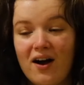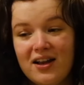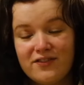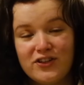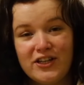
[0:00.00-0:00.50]
I
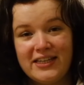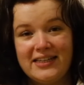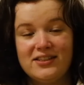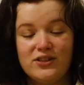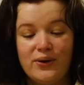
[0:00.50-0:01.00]
love
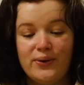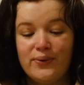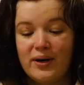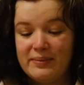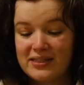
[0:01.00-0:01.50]
cooking, so
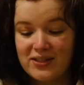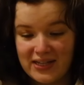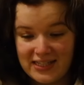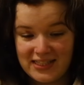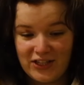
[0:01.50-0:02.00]
I'm
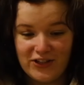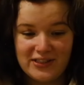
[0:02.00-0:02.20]
excited to use